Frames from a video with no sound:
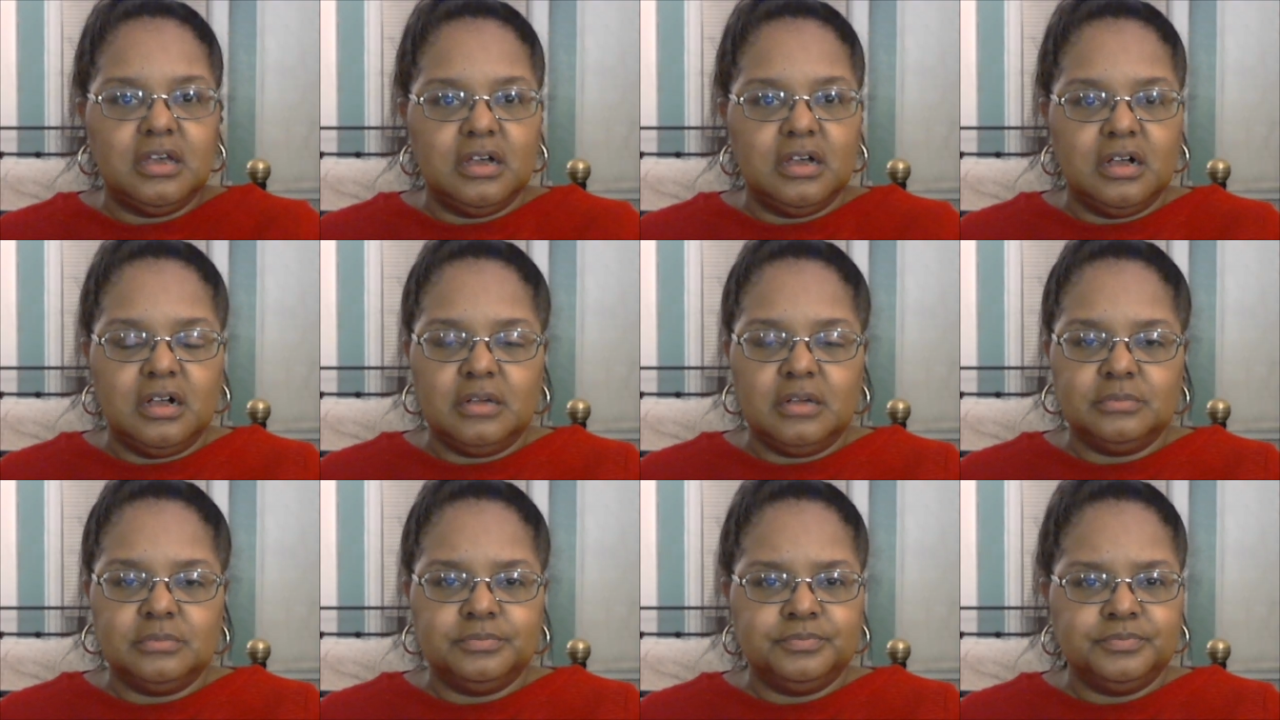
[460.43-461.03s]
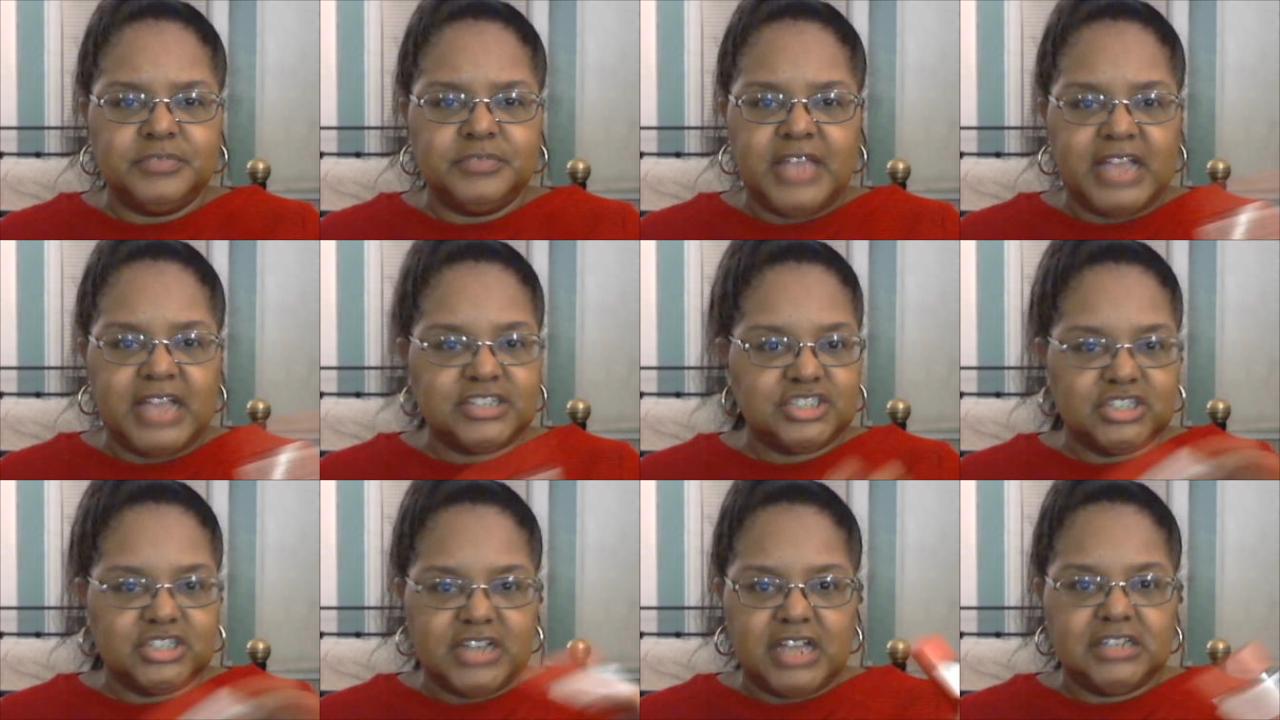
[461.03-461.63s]
um,
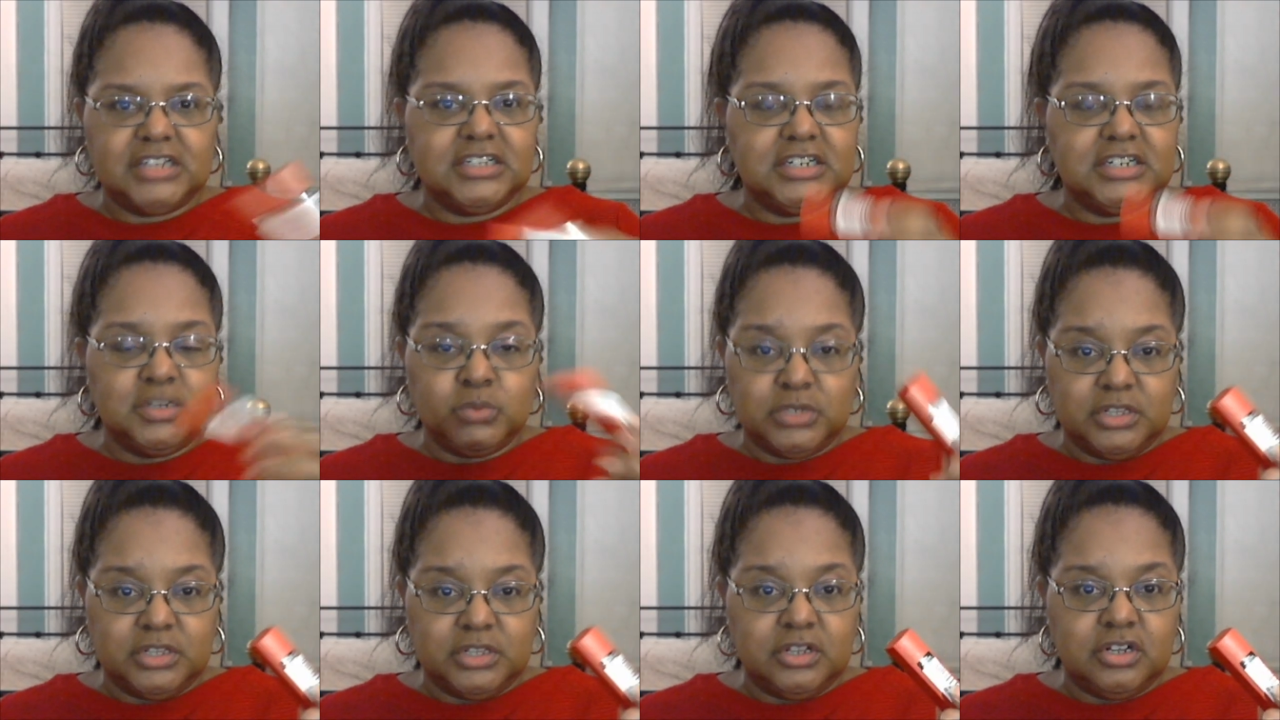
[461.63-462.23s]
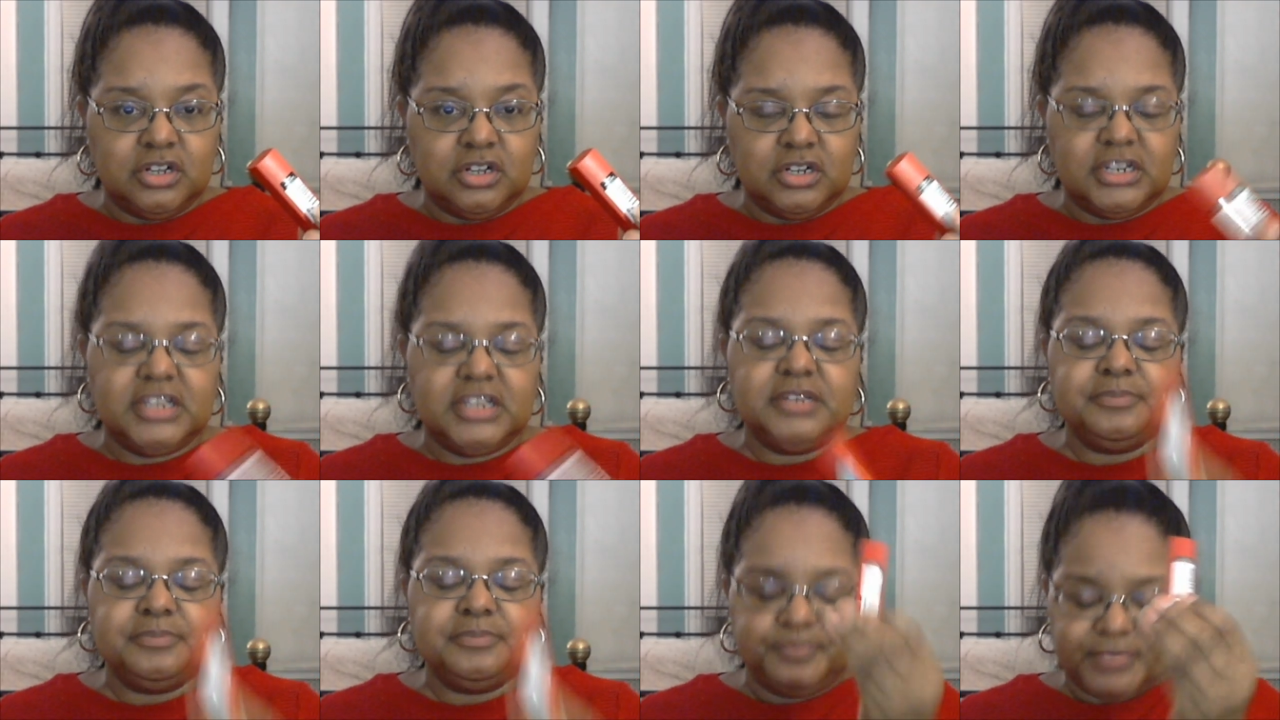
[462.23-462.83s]
nationality would look good
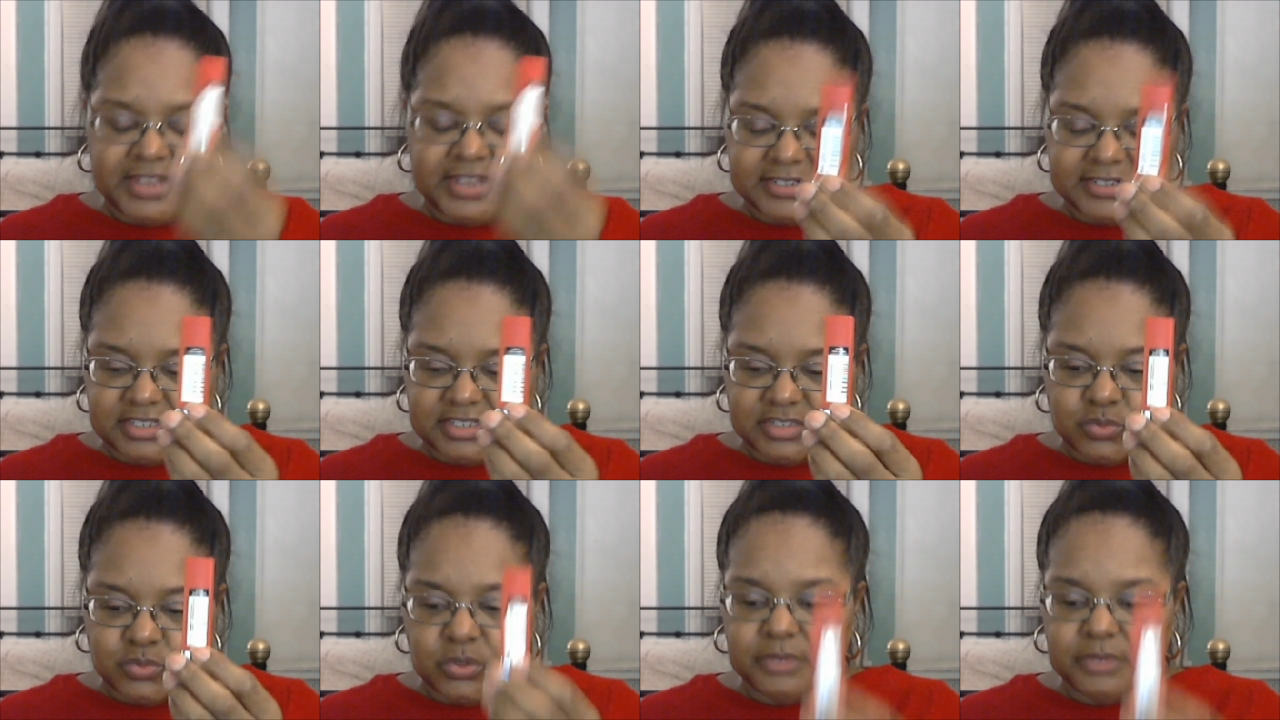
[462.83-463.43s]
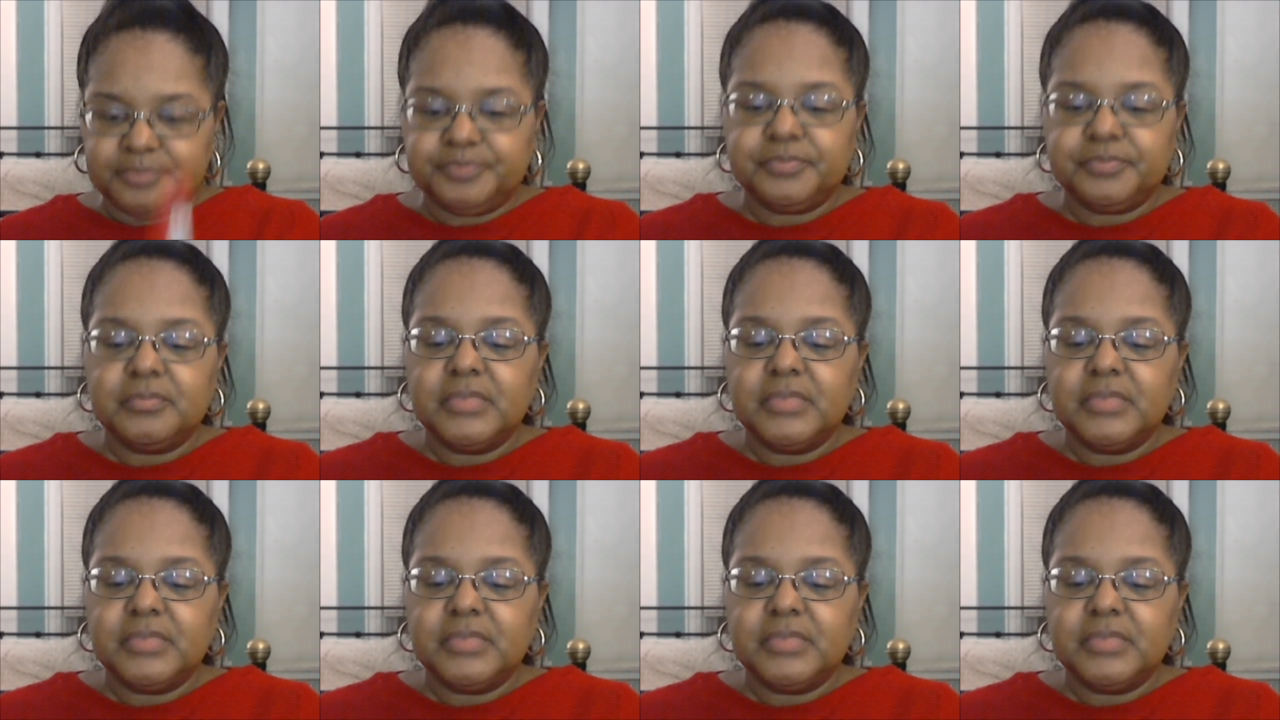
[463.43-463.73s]
in? That's this one.